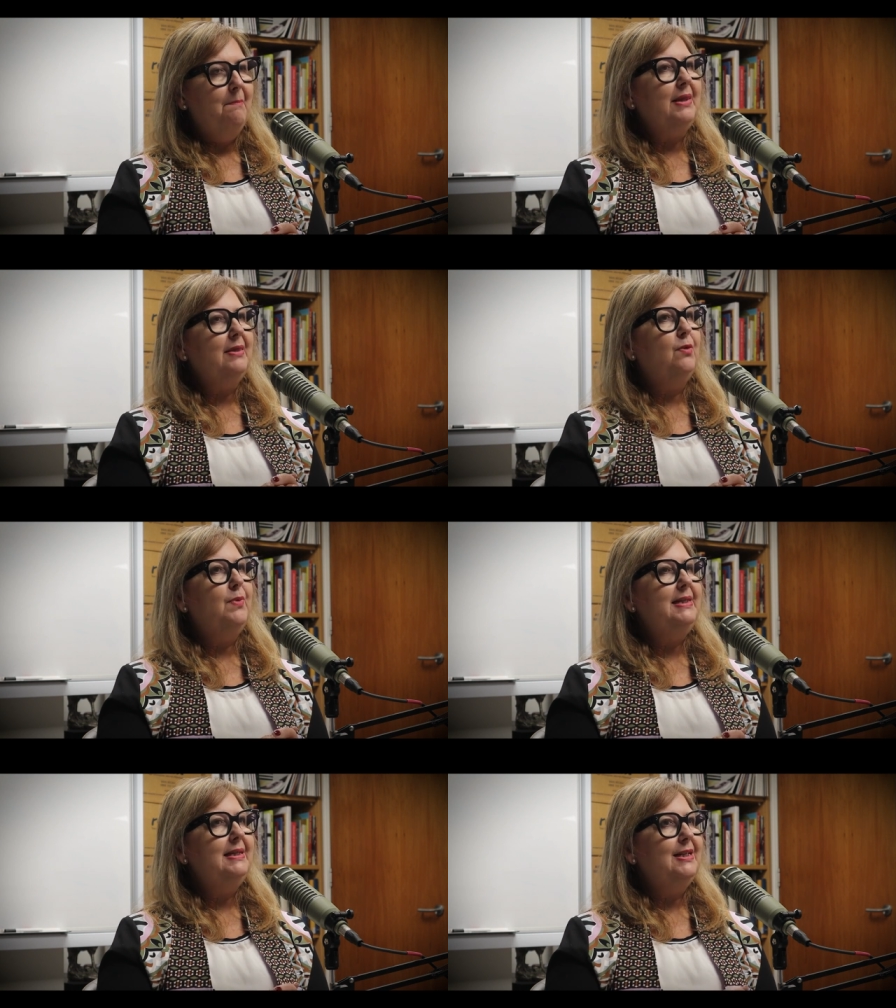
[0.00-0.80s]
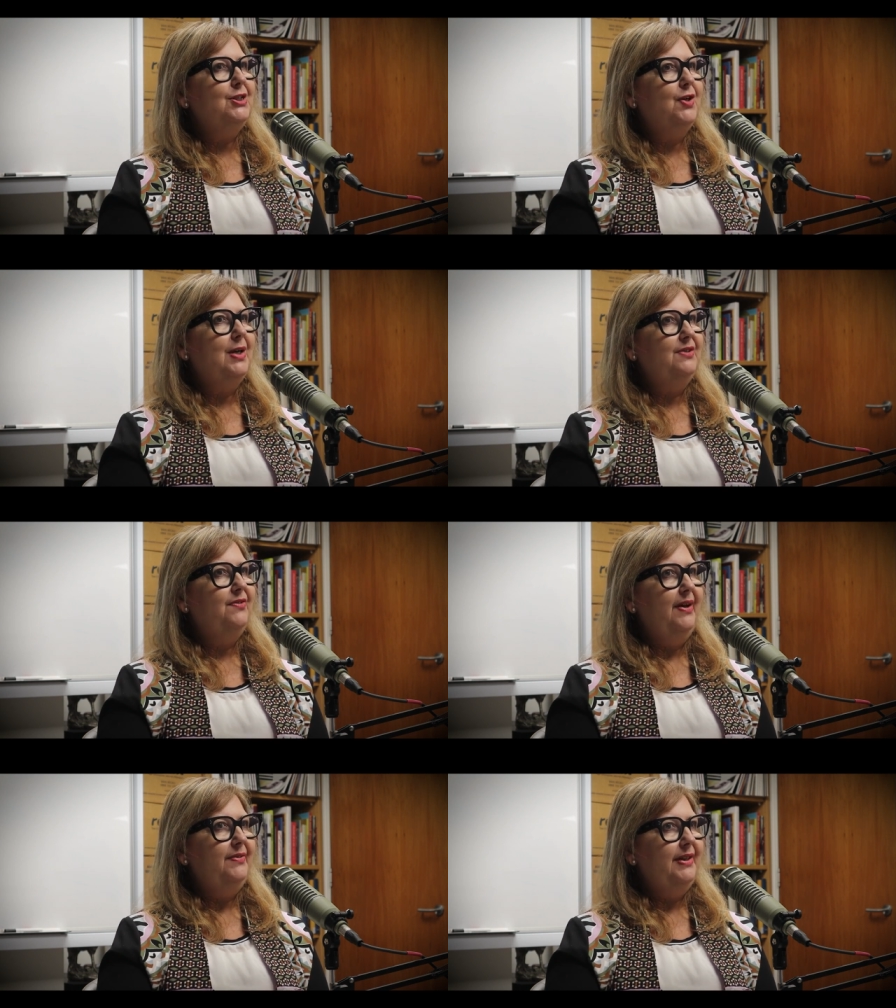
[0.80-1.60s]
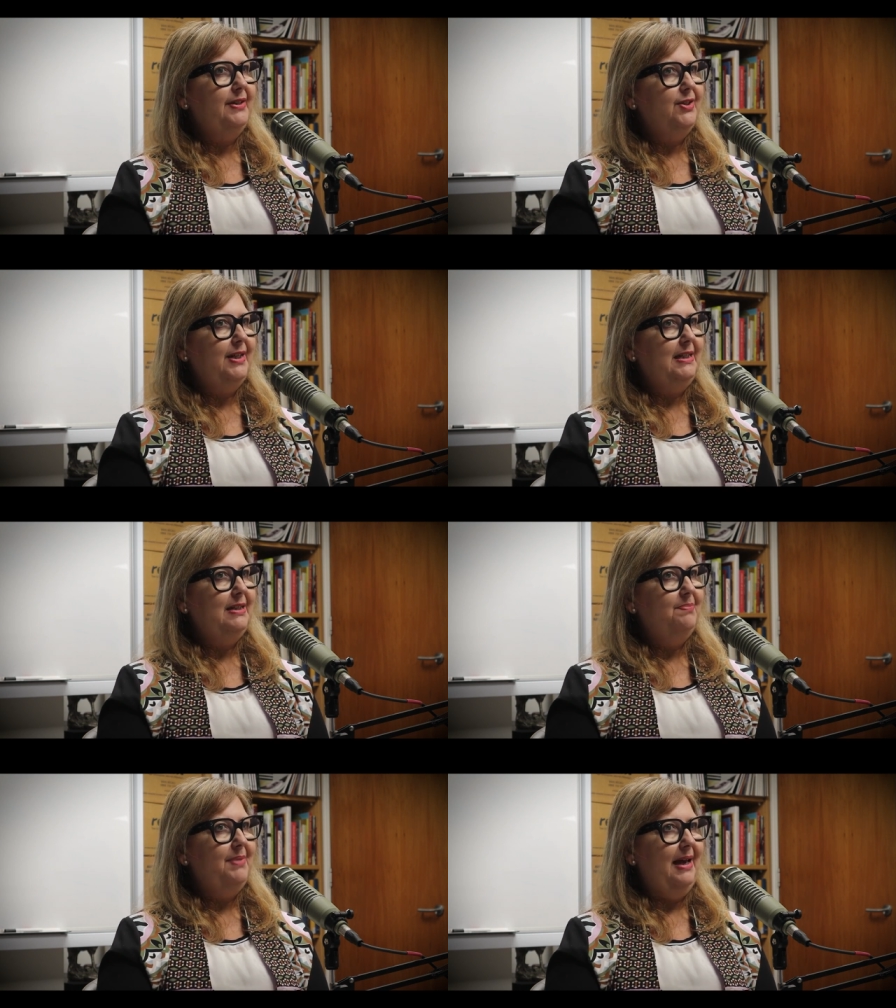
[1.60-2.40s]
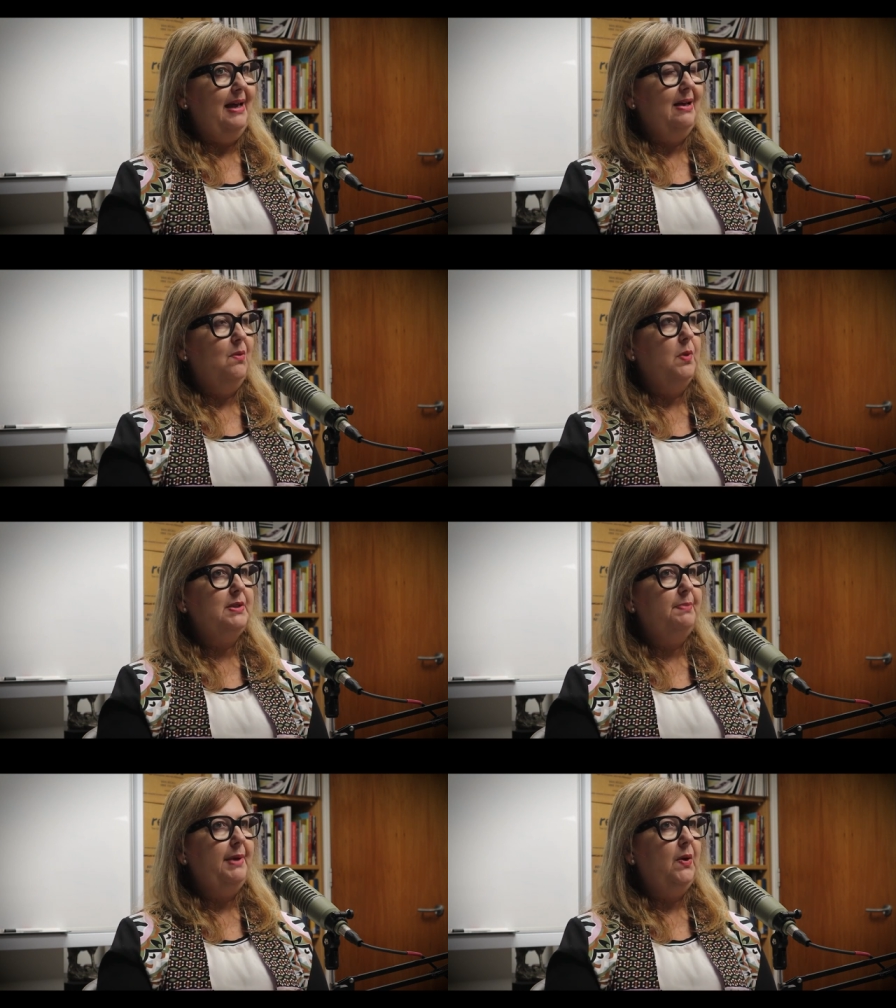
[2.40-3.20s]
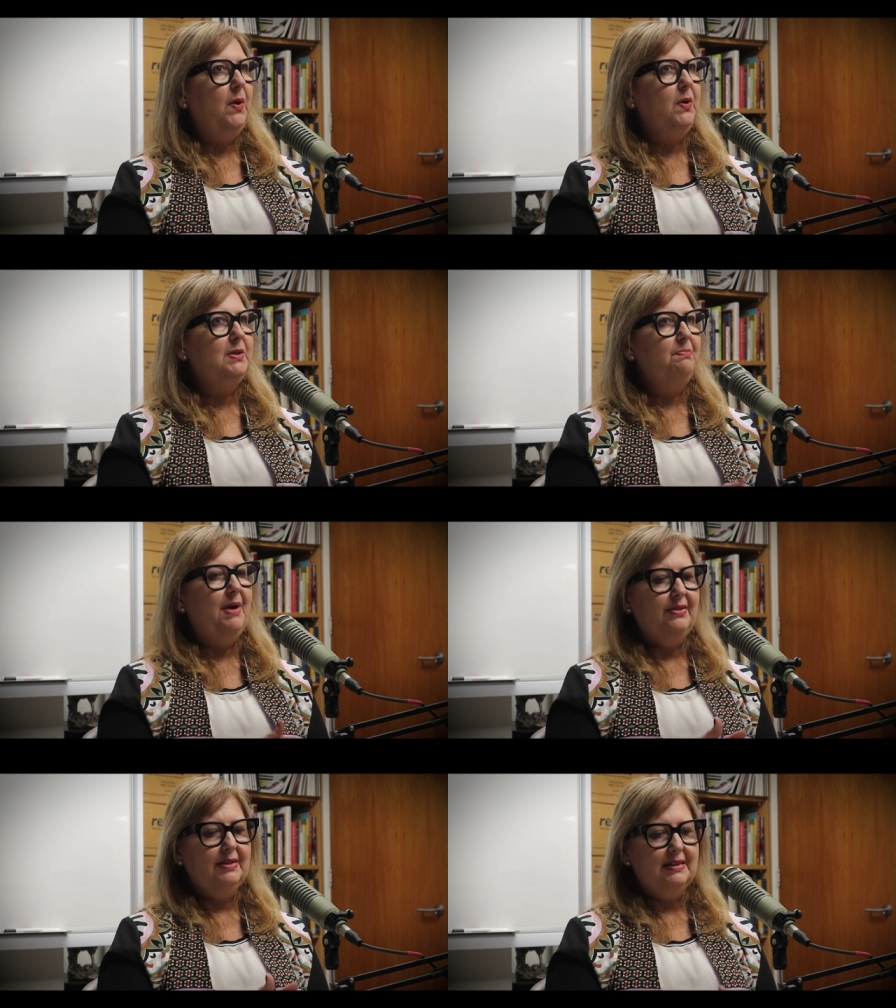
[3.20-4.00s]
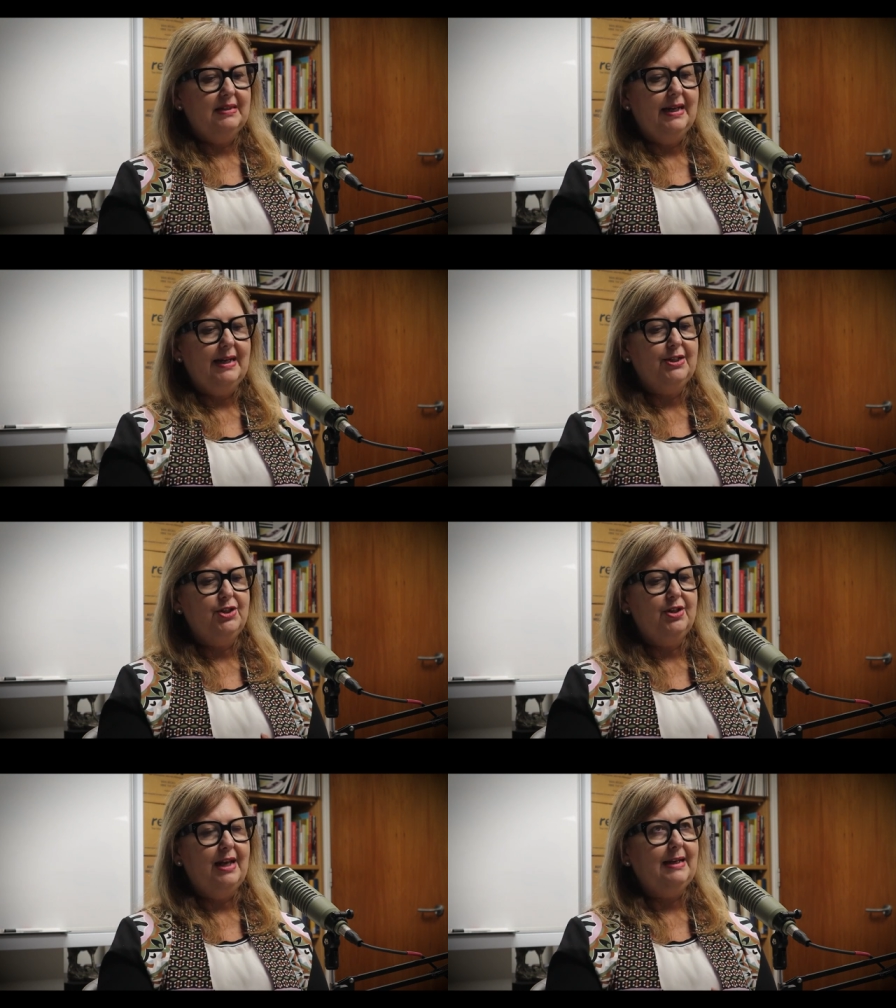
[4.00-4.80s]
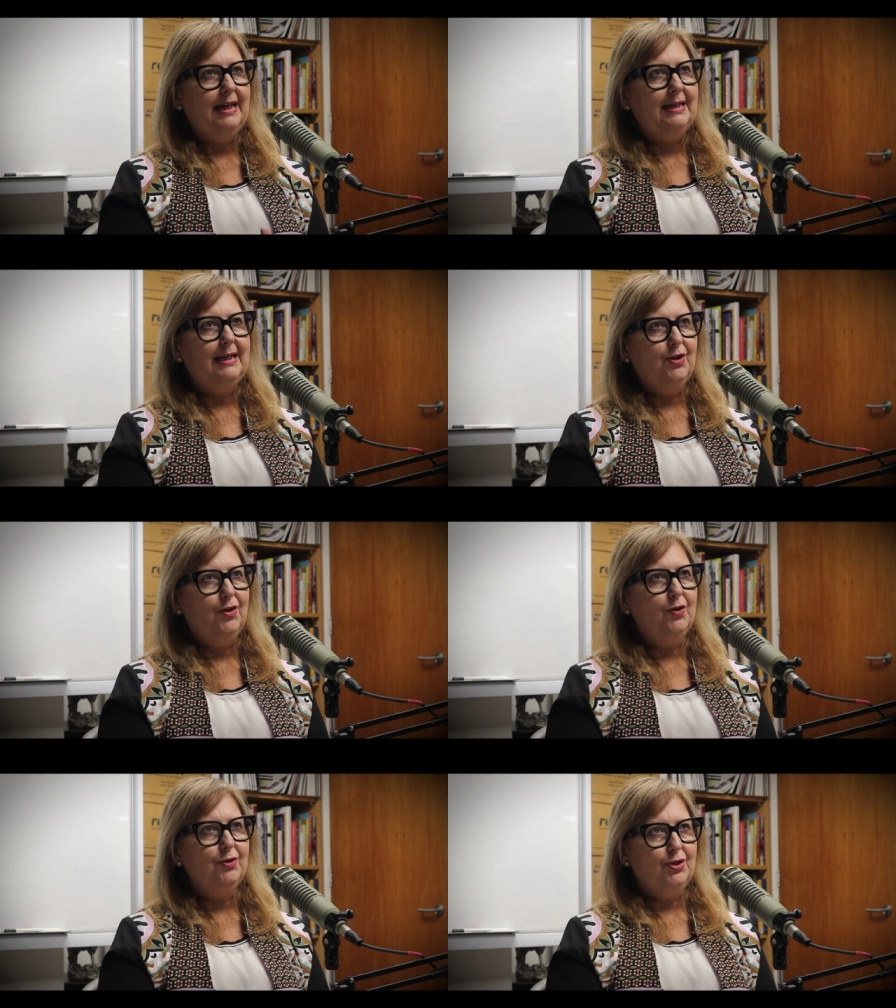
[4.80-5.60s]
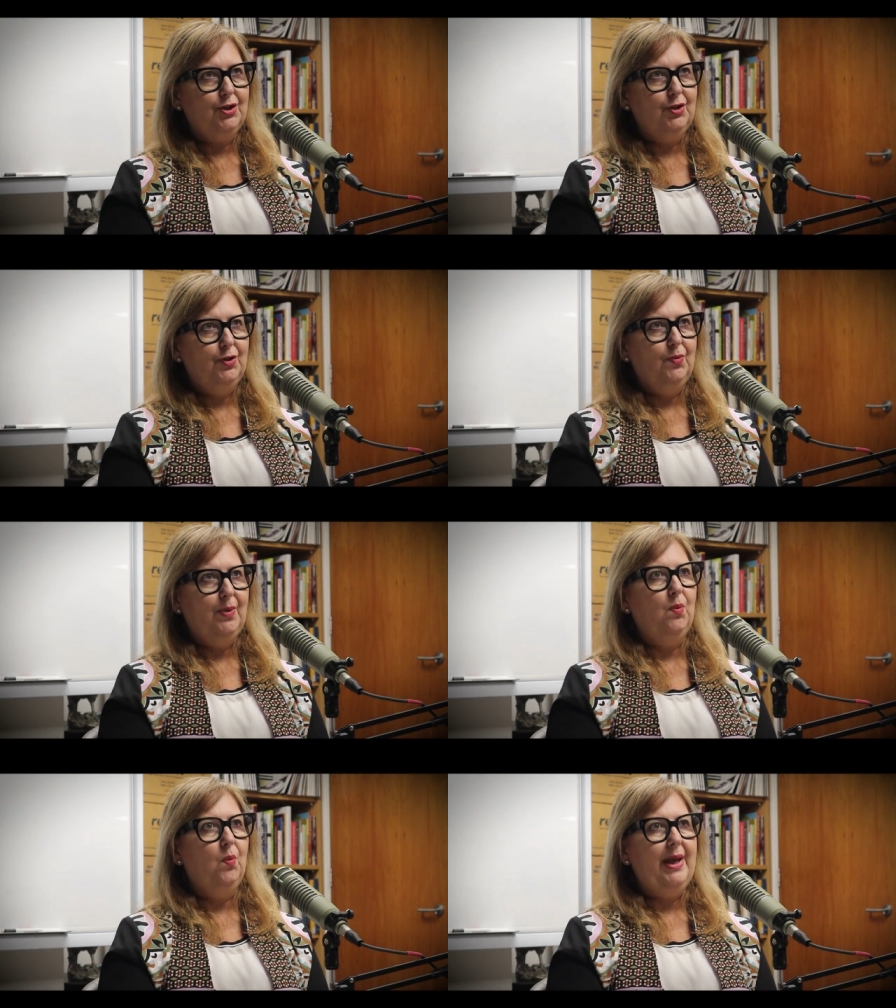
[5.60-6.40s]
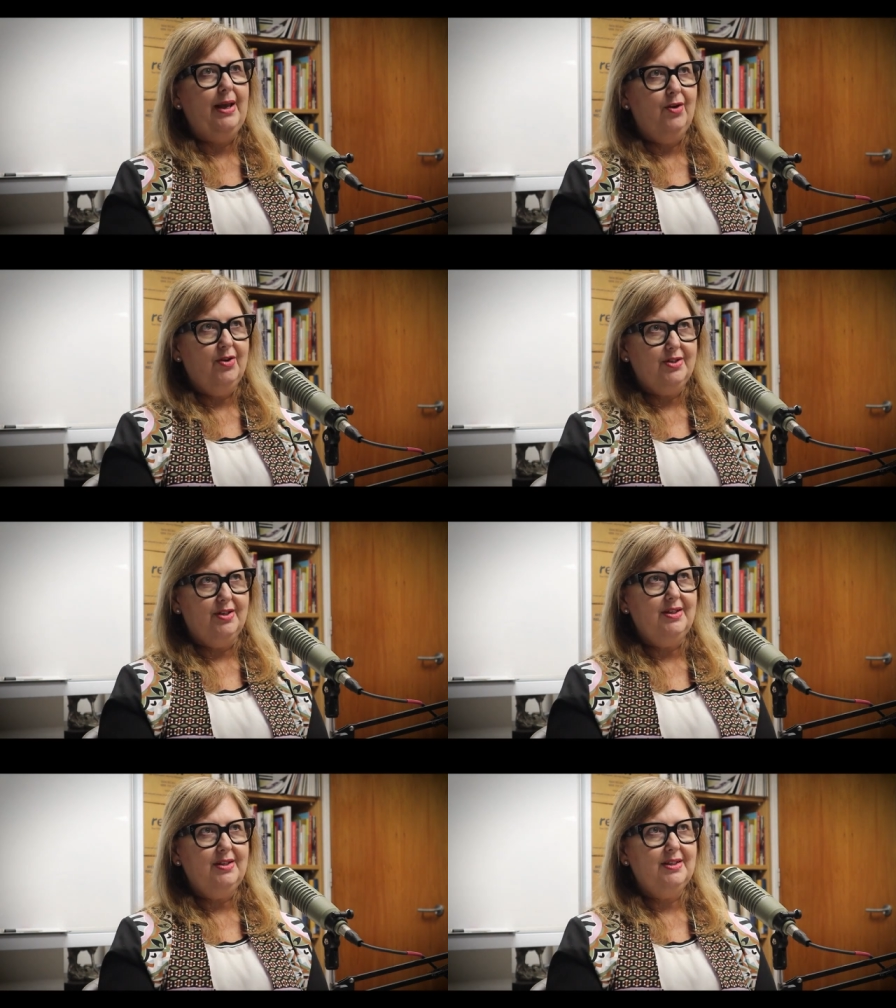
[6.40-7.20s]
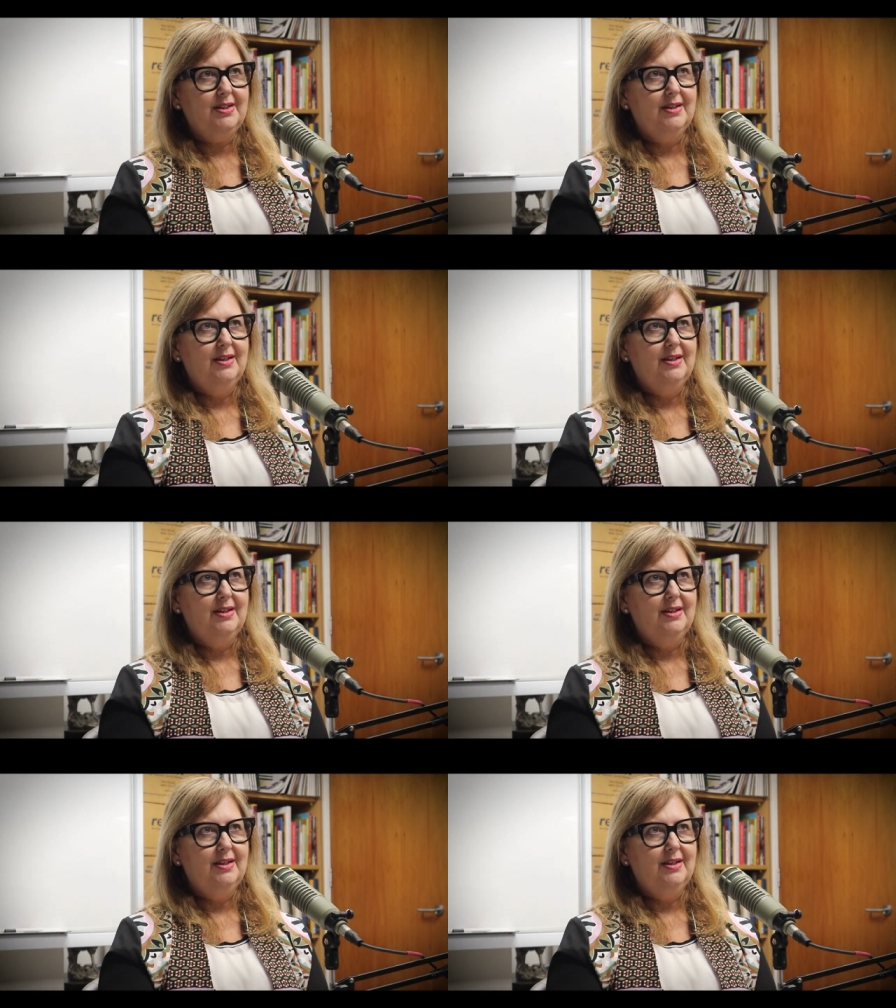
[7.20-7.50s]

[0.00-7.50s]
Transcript: But the reason it took us five days to get it back was because by the stage that it had got to when we got it,